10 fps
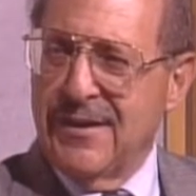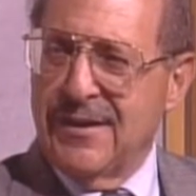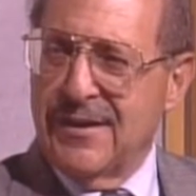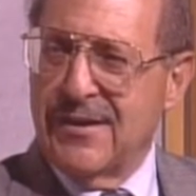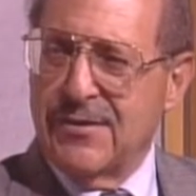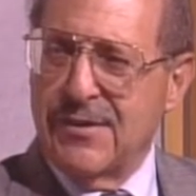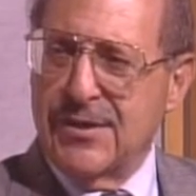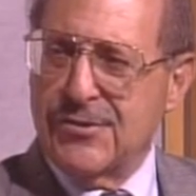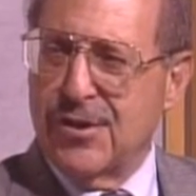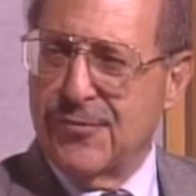You're
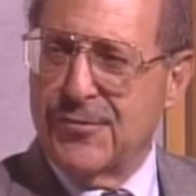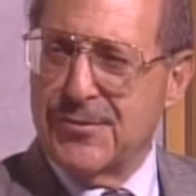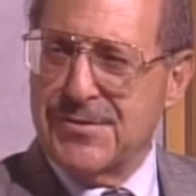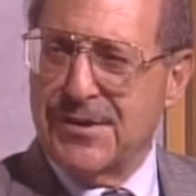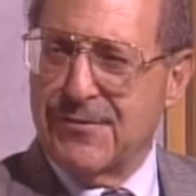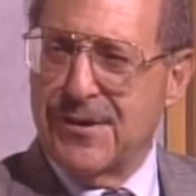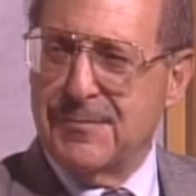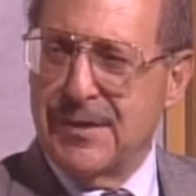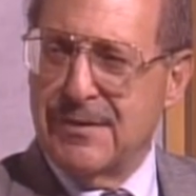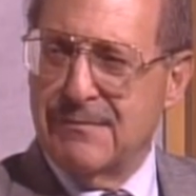eating tofu instead of red
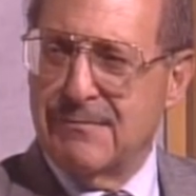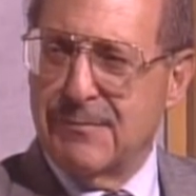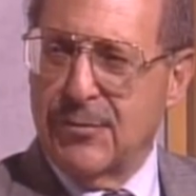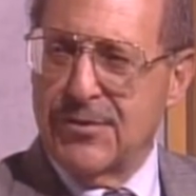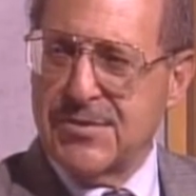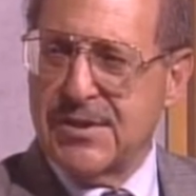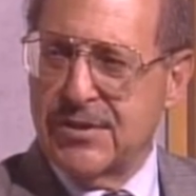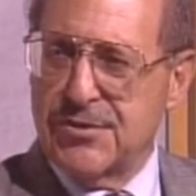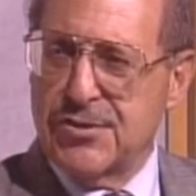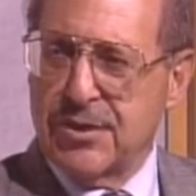meat, boneless,
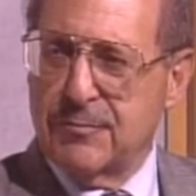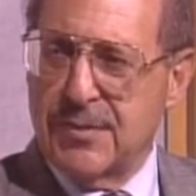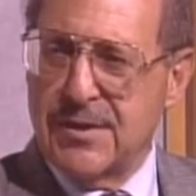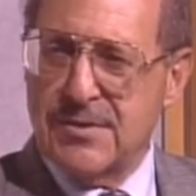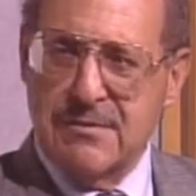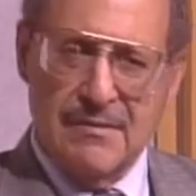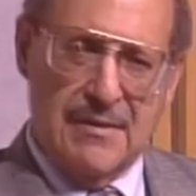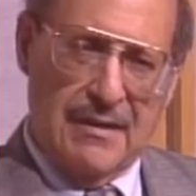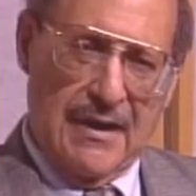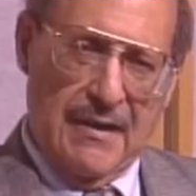skinless chicken breast.
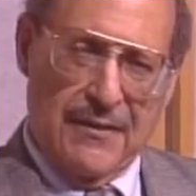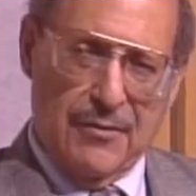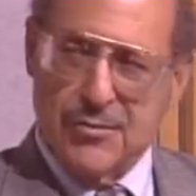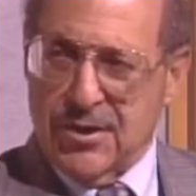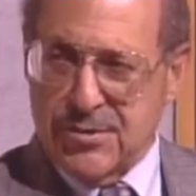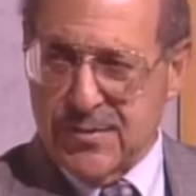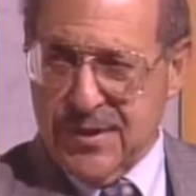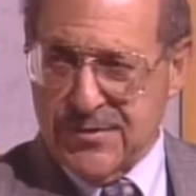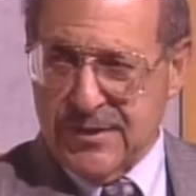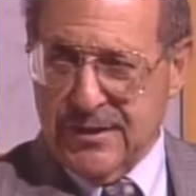How they grow chickens
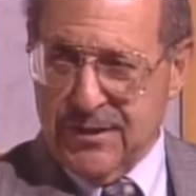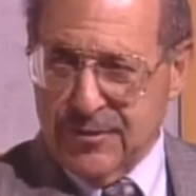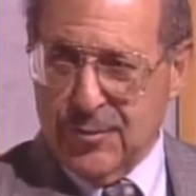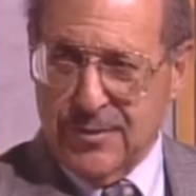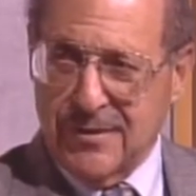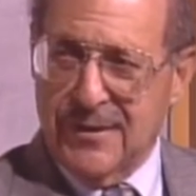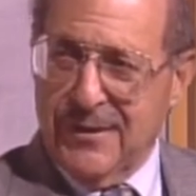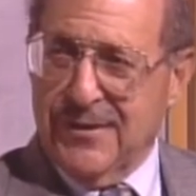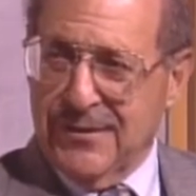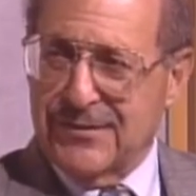without skin, I don't know, but
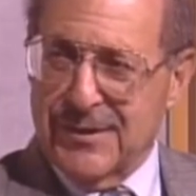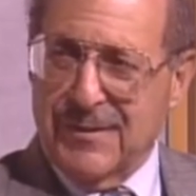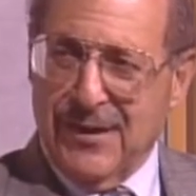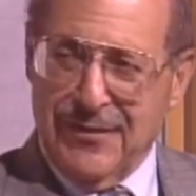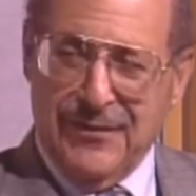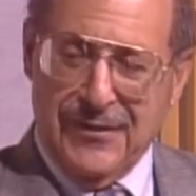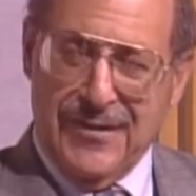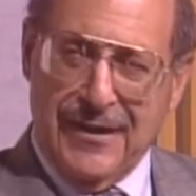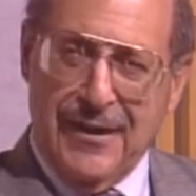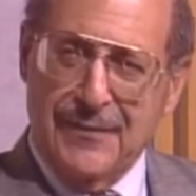somehow they figured
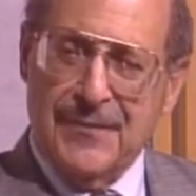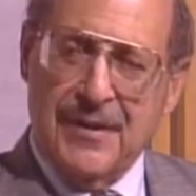that out.